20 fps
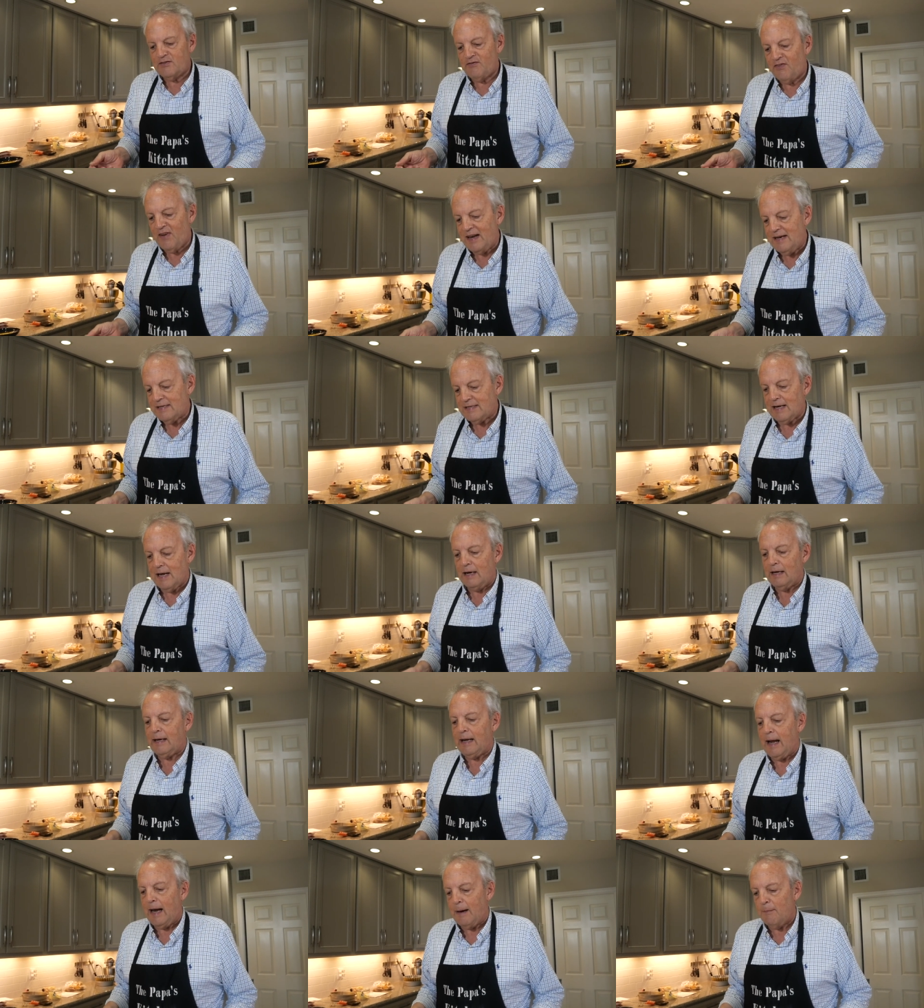face
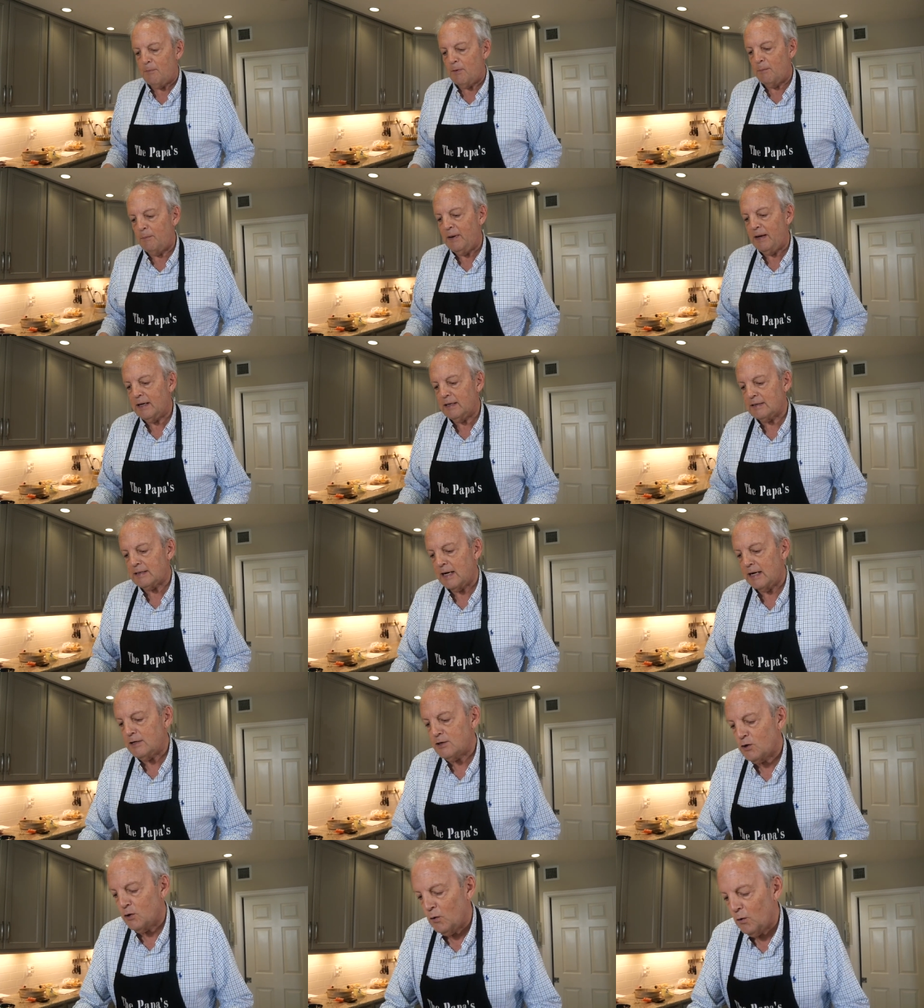on camera because I
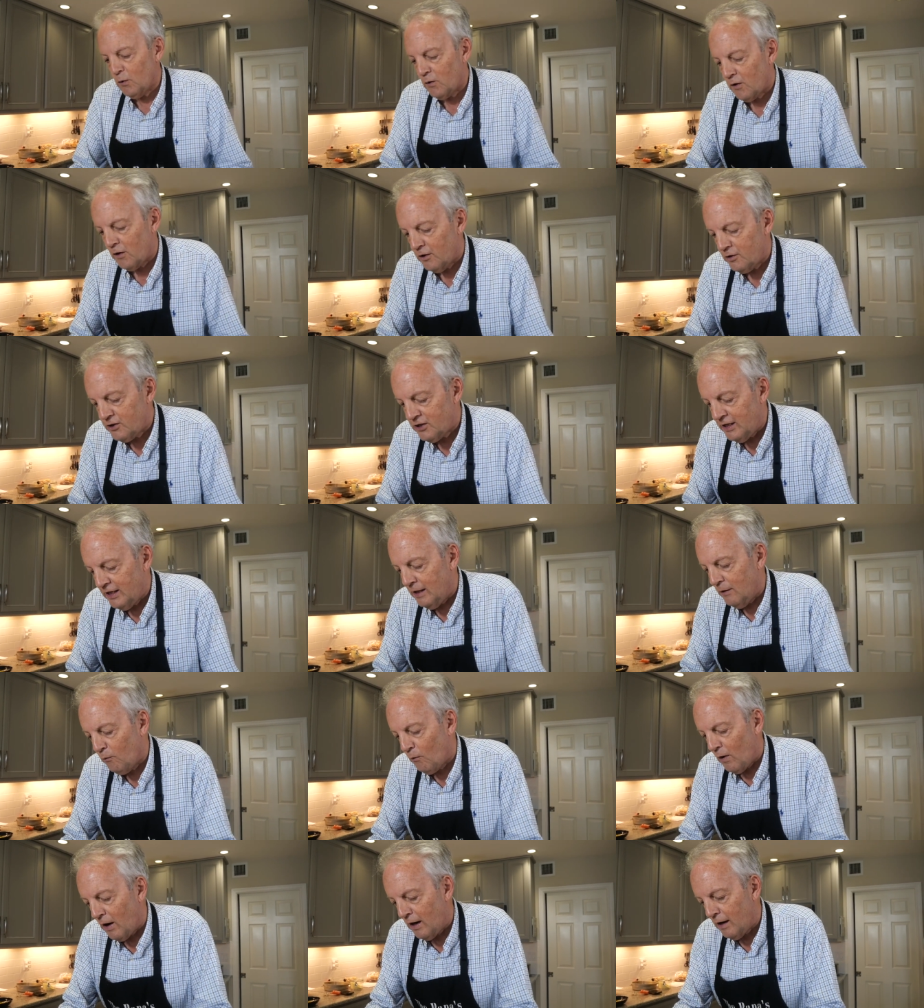told her she
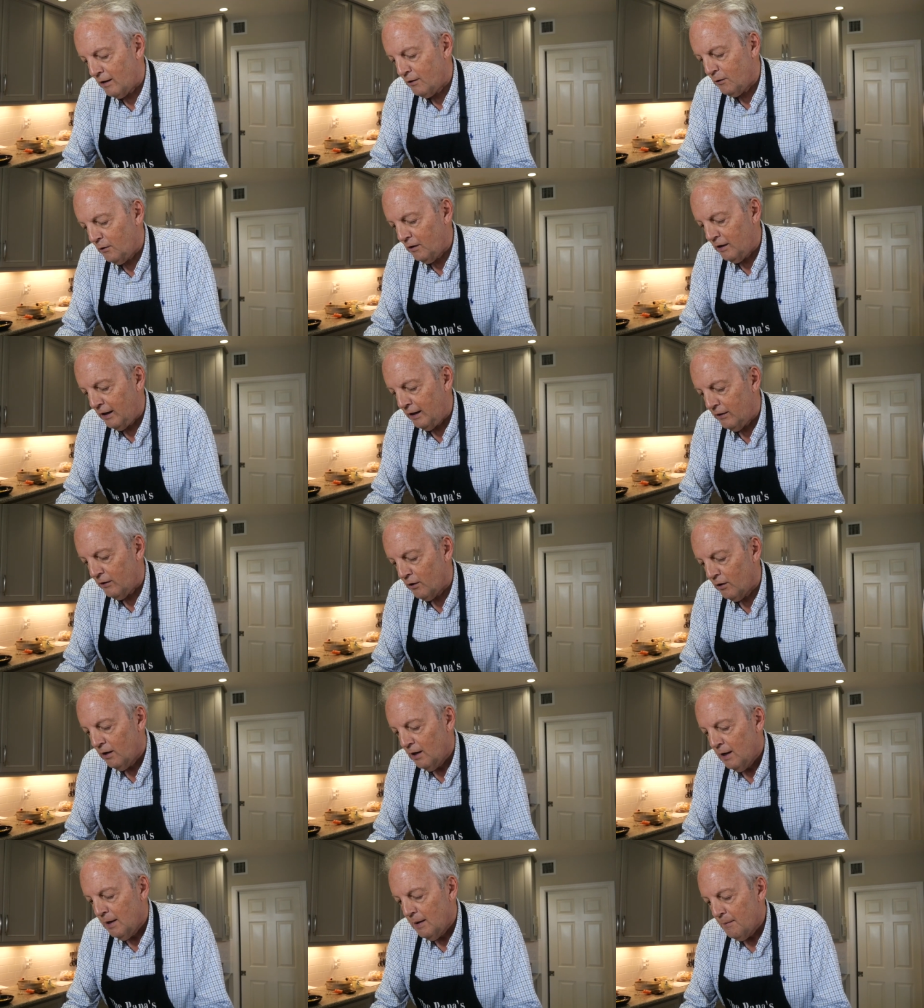didn't want to do it
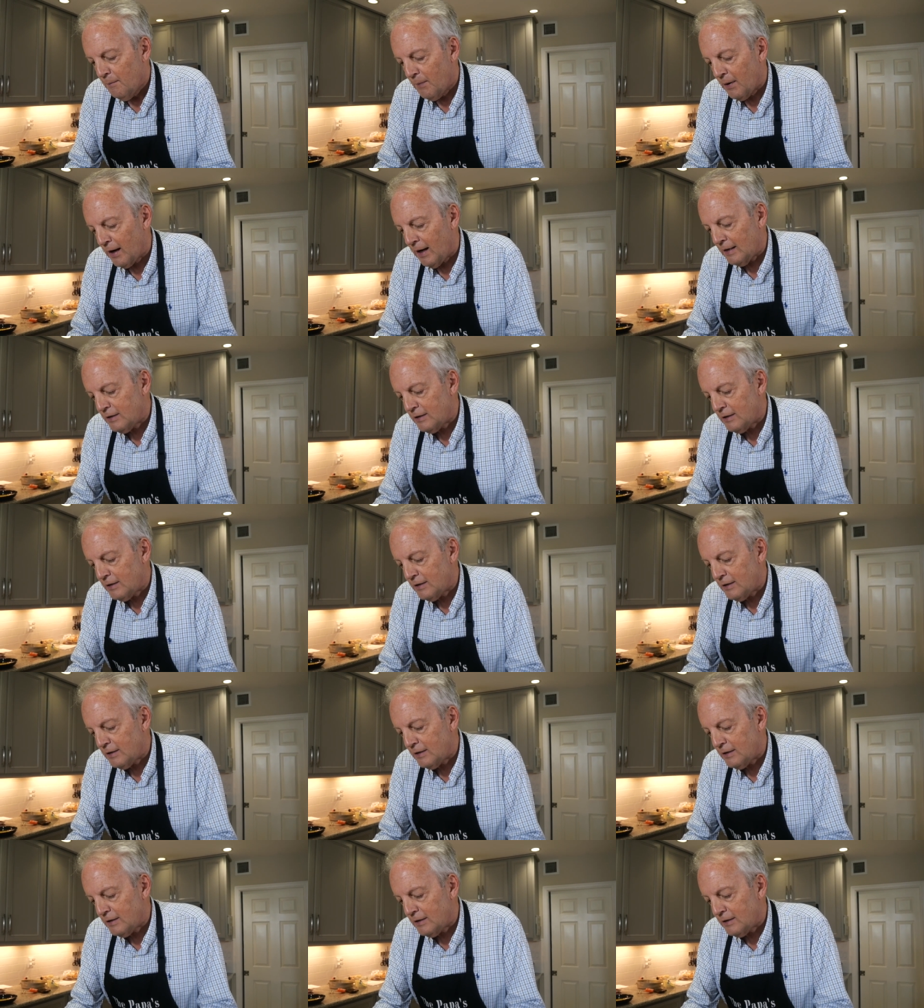either. But I